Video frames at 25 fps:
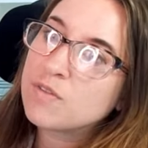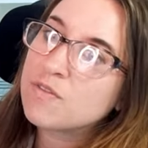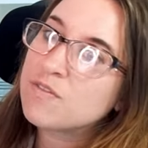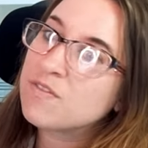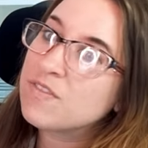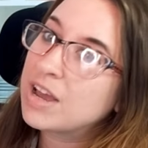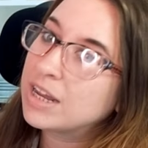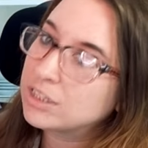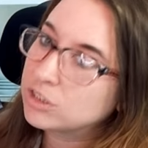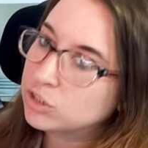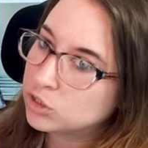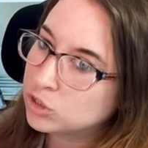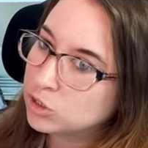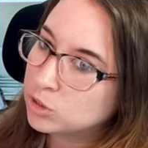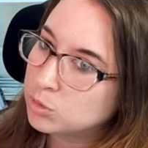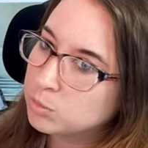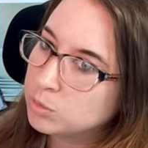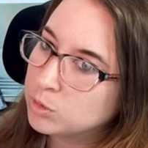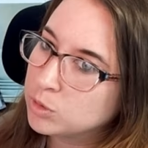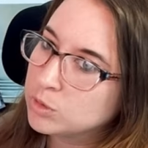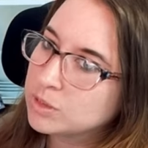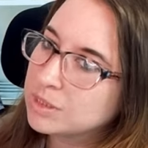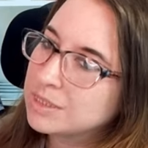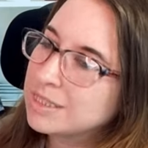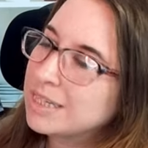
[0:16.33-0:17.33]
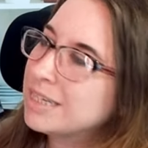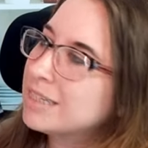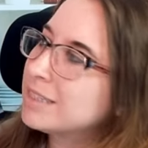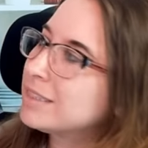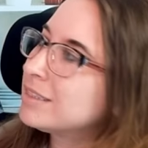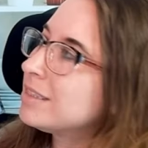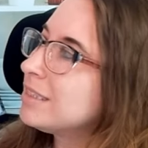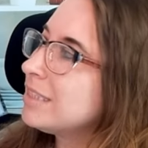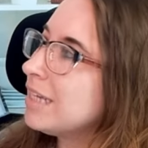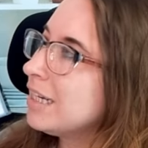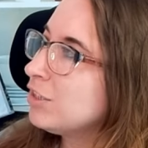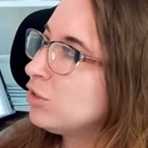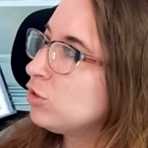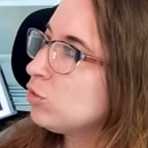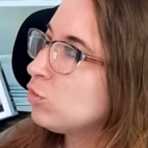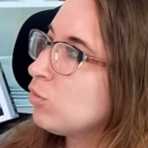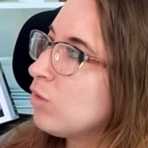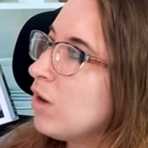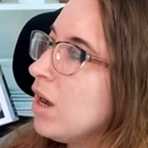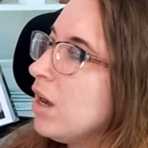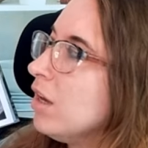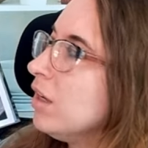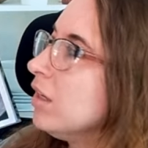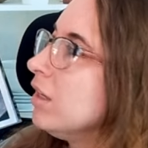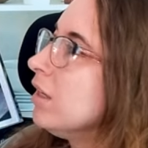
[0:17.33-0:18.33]
vegetables,
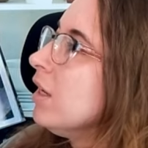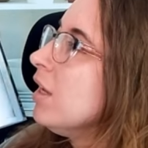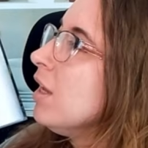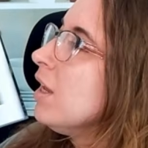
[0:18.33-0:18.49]
etc.